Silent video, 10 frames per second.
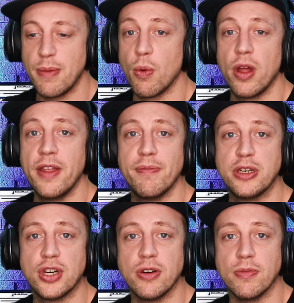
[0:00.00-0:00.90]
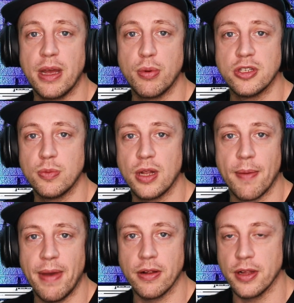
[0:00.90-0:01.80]
Maybe it won't even be drill. Maybe it'll just be
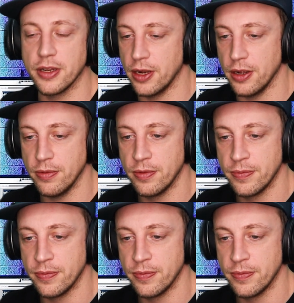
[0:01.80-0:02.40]
like metal. I don't know.